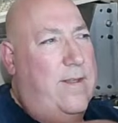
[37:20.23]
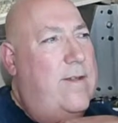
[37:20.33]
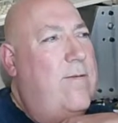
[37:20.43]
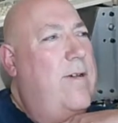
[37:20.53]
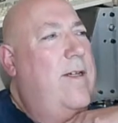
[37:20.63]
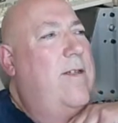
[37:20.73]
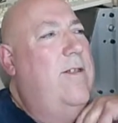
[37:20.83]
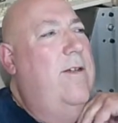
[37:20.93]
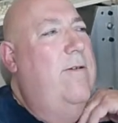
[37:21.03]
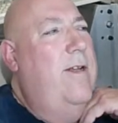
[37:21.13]
Right,
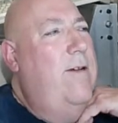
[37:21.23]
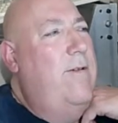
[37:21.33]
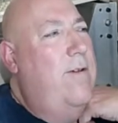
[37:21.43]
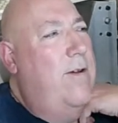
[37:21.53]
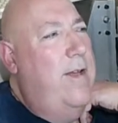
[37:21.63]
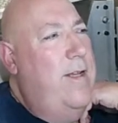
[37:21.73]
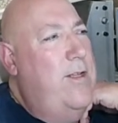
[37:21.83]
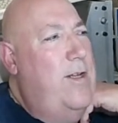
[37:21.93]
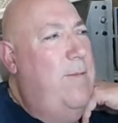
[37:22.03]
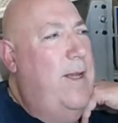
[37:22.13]
so now we've got
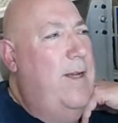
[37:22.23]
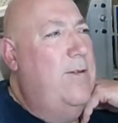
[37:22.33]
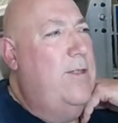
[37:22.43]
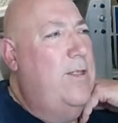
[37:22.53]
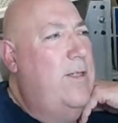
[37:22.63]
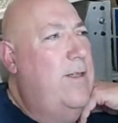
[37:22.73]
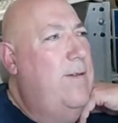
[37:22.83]
engine about.